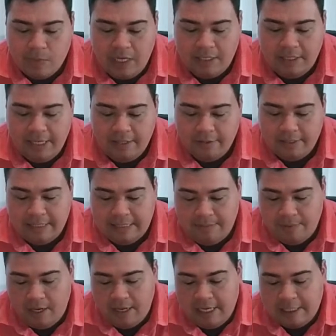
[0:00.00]
Taylor says,
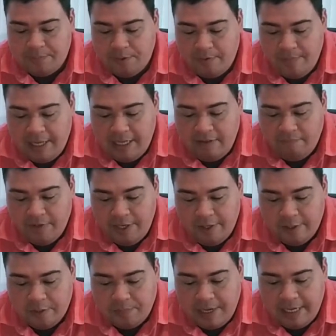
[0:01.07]
"I'm not an expert at making
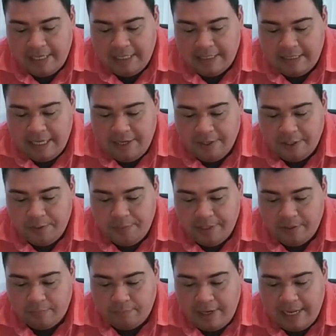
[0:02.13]
videos, but I can say you're
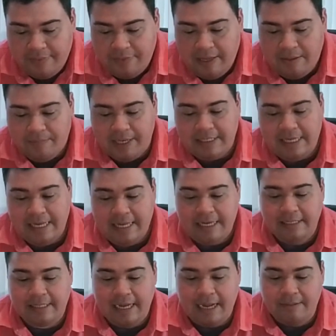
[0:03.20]
doing the right thing by
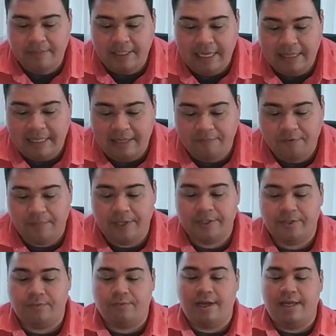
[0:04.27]
taking time to get the
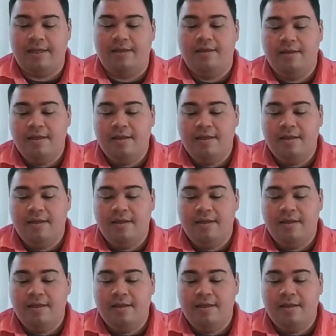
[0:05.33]
information right."